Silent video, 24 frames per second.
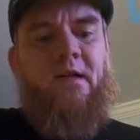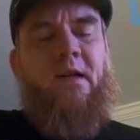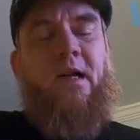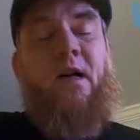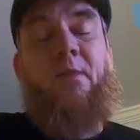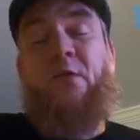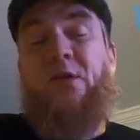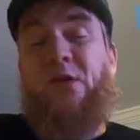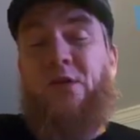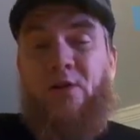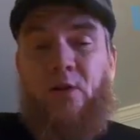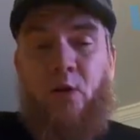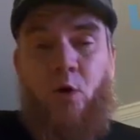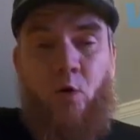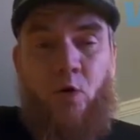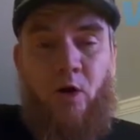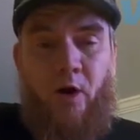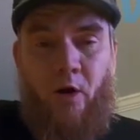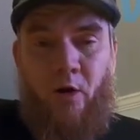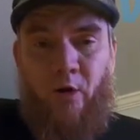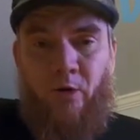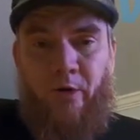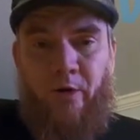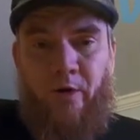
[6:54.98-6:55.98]
I'm a slow
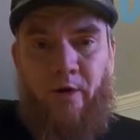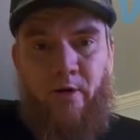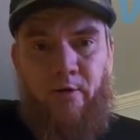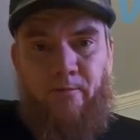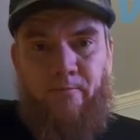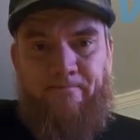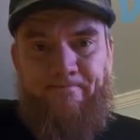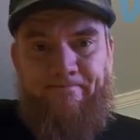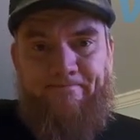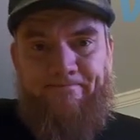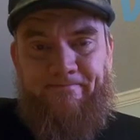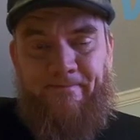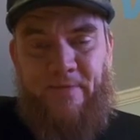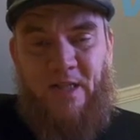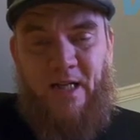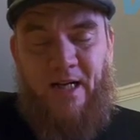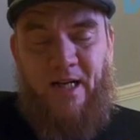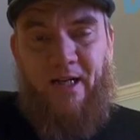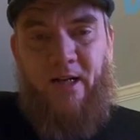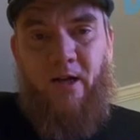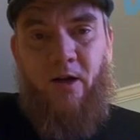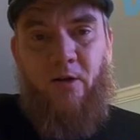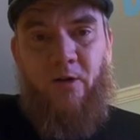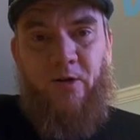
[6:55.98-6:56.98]
colorer.
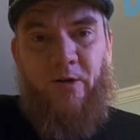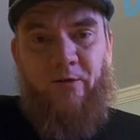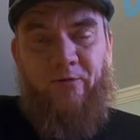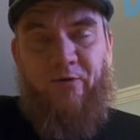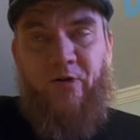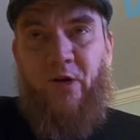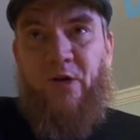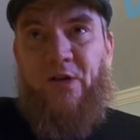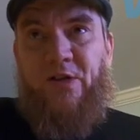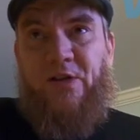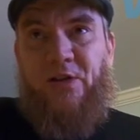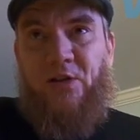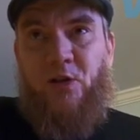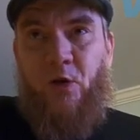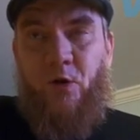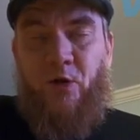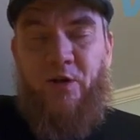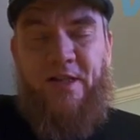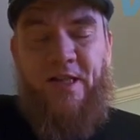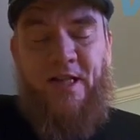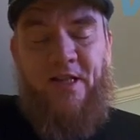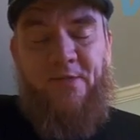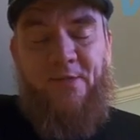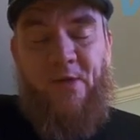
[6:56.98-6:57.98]
I color very slow.
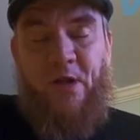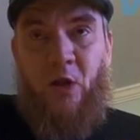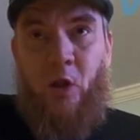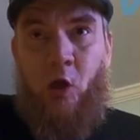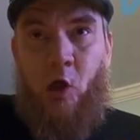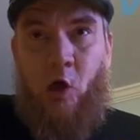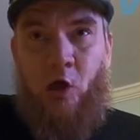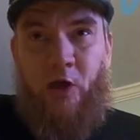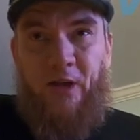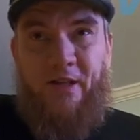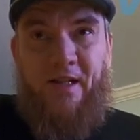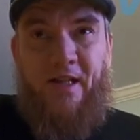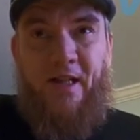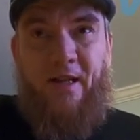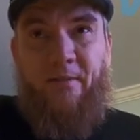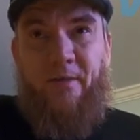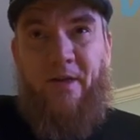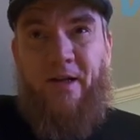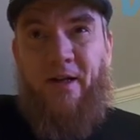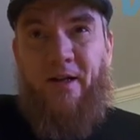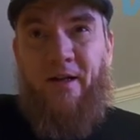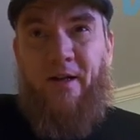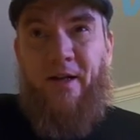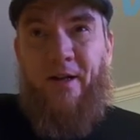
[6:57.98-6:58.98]
It takes me a long time
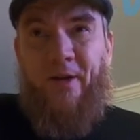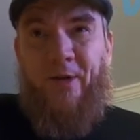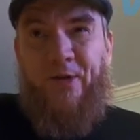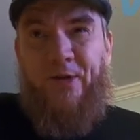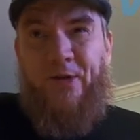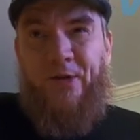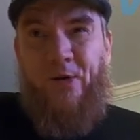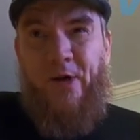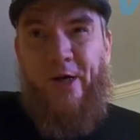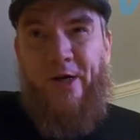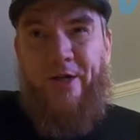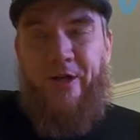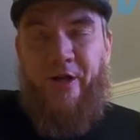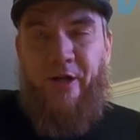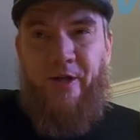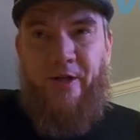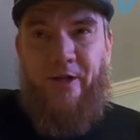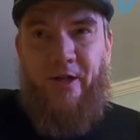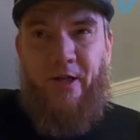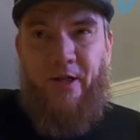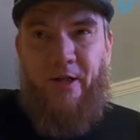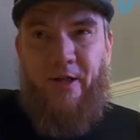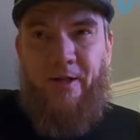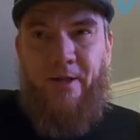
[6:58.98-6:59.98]
to get an illustration
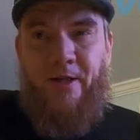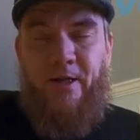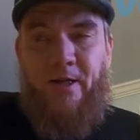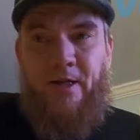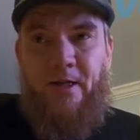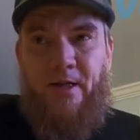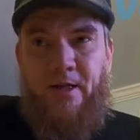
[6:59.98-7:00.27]
done.